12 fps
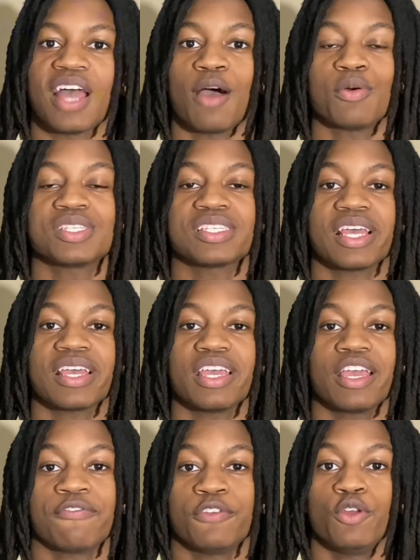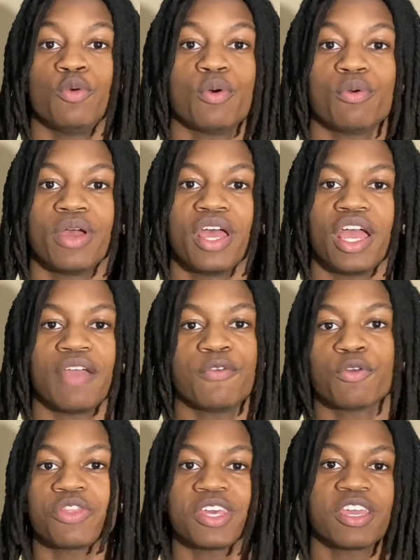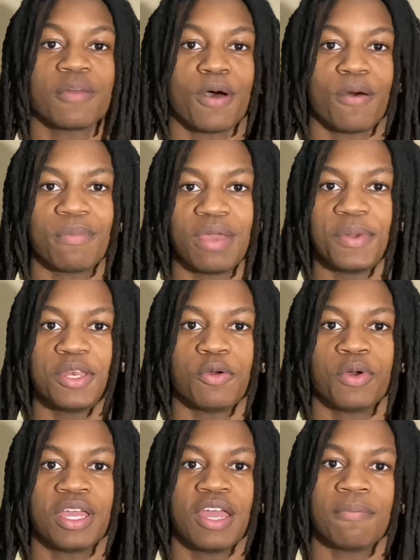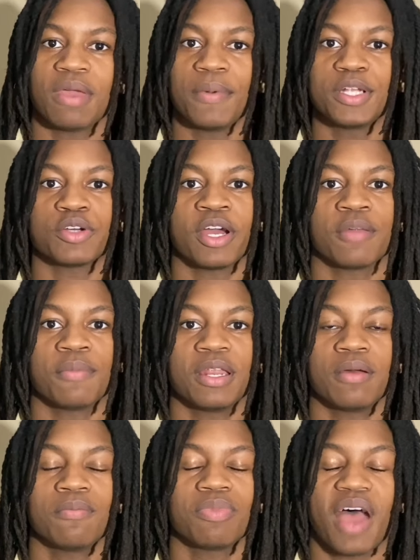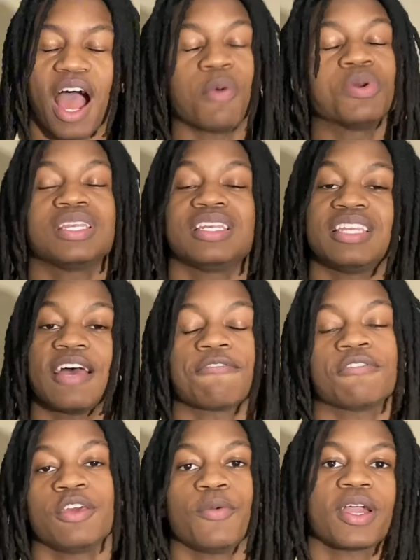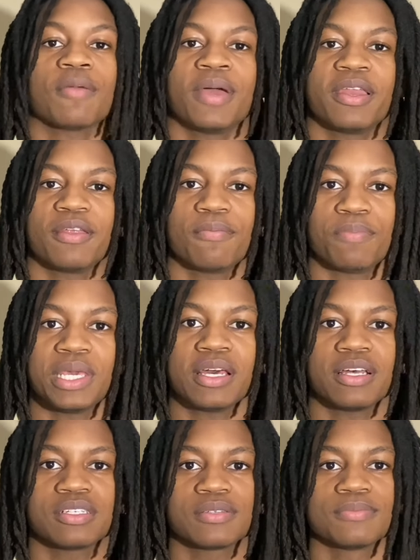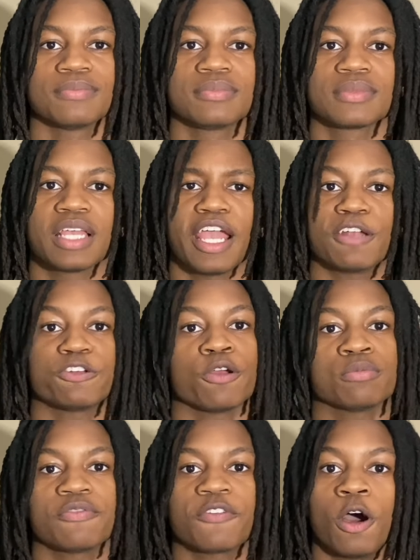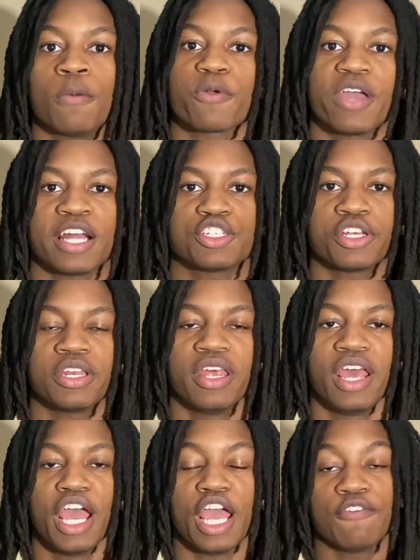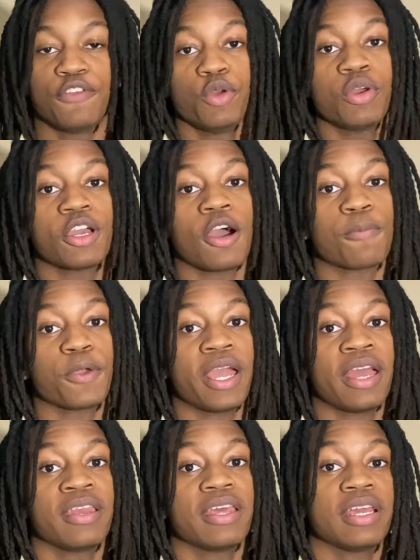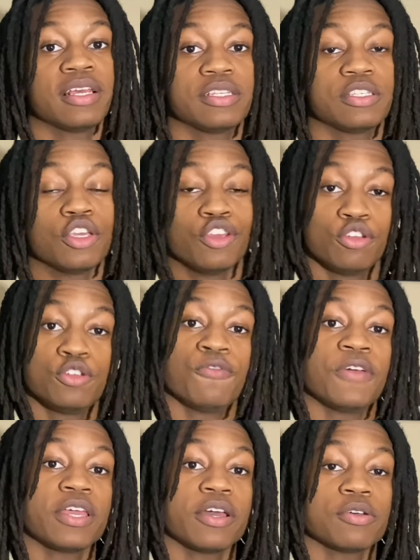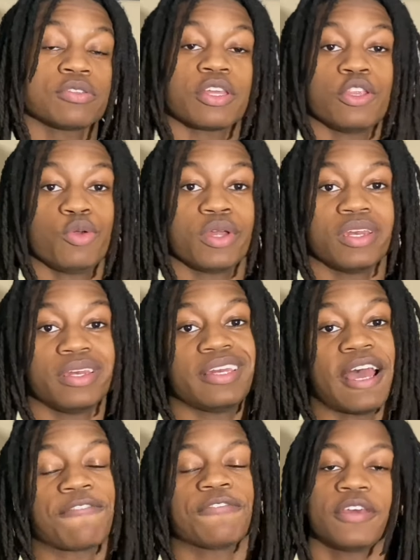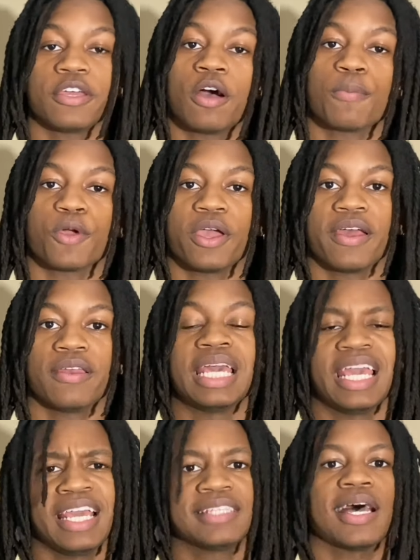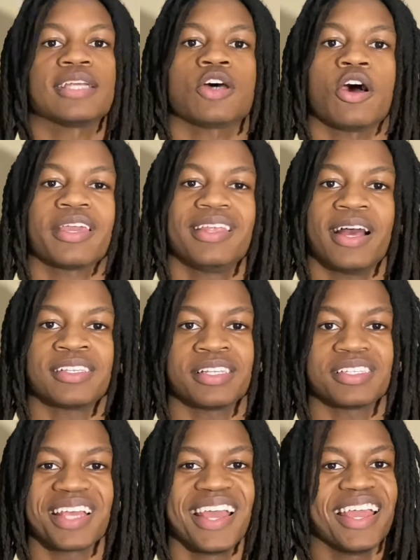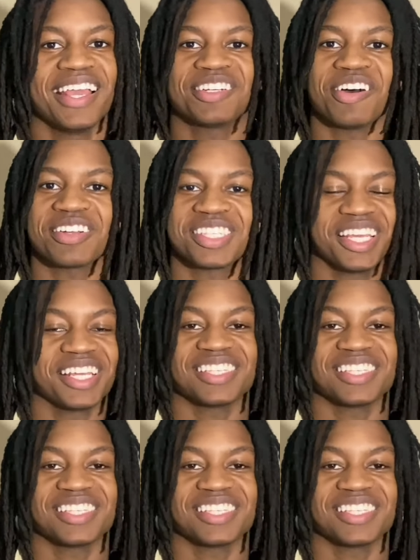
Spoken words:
I would say if you're thinking about maybe doing it, maybe trying to meet him, I would definitely recommend it, because in terms of comprehension, if you can comprehend his YouTube videos, then you can definitely comprehend his Italki lessons. He talks the